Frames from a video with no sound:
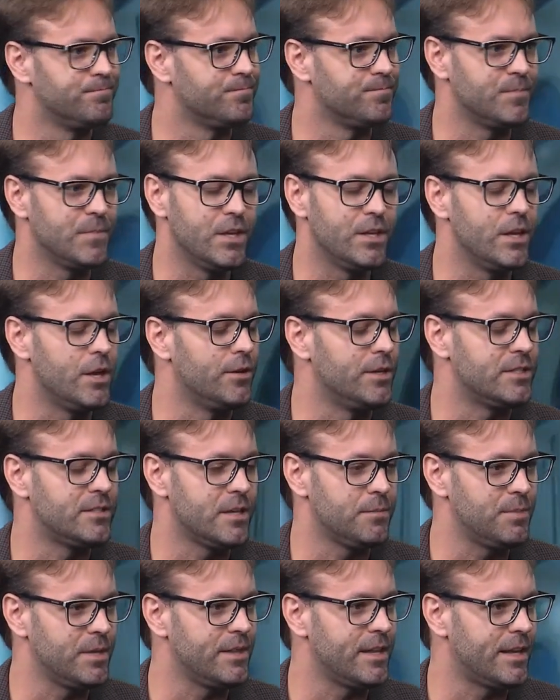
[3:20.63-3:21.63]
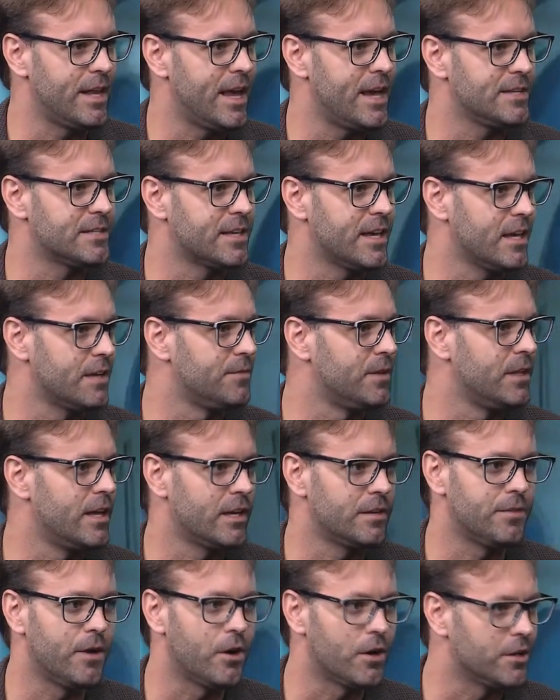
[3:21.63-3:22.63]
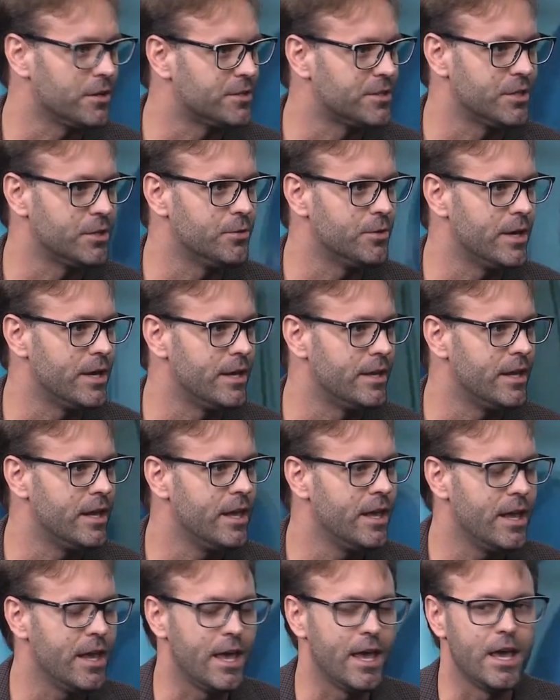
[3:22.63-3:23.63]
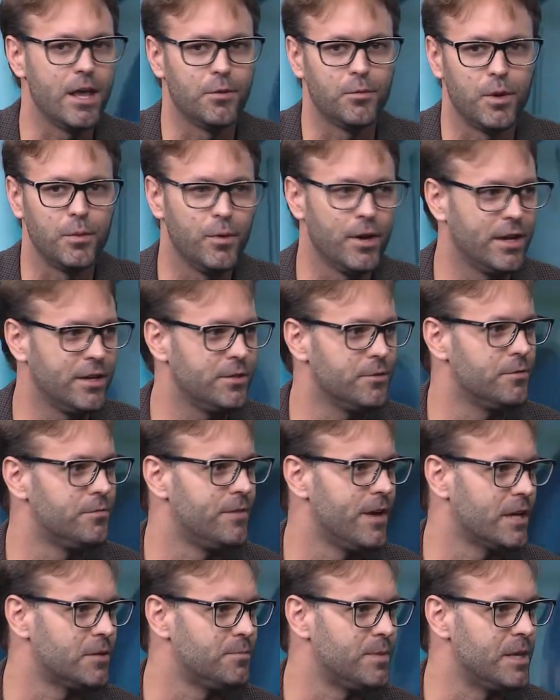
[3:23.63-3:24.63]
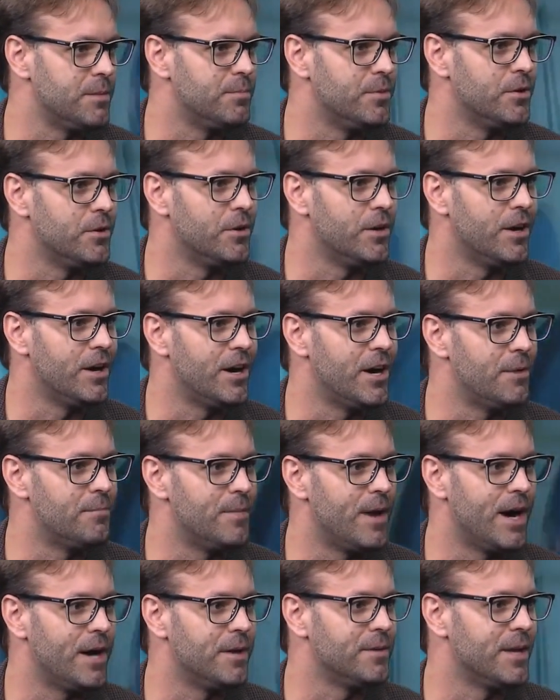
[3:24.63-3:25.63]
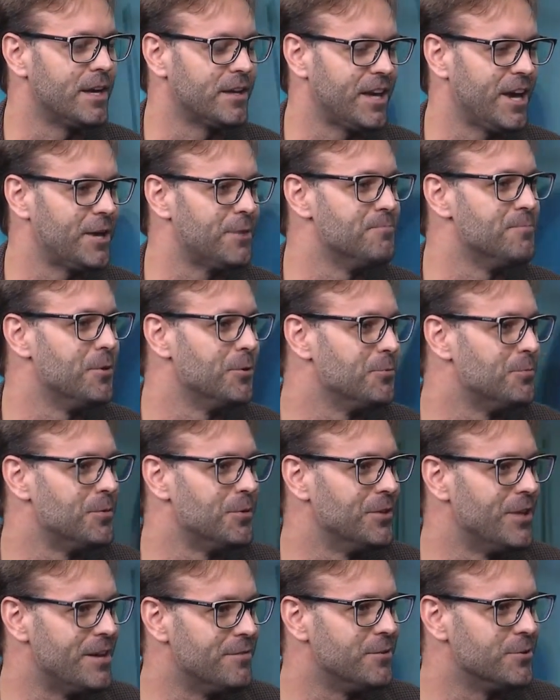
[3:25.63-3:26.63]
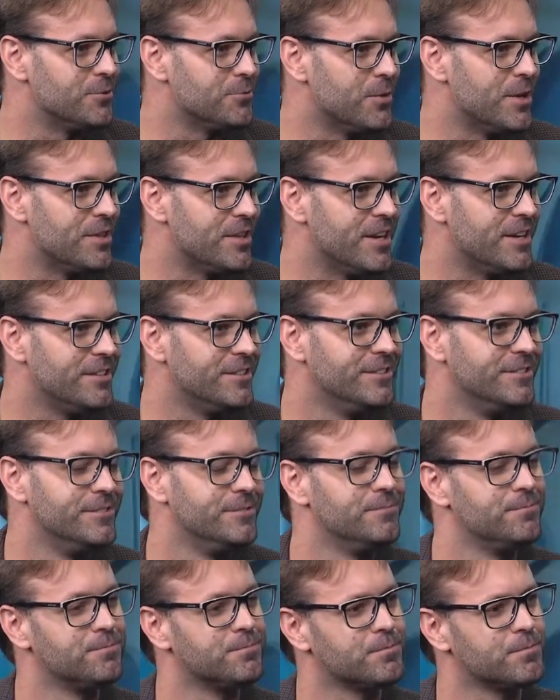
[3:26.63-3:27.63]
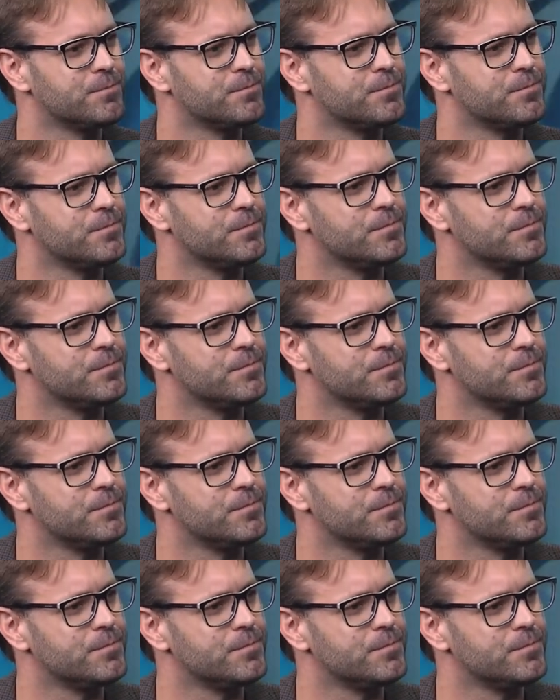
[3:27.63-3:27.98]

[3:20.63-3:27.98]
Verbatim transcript: it's something that has kind of a lot of heart to it, and we wanted to affect people on kind of multiple levels with it. What's it like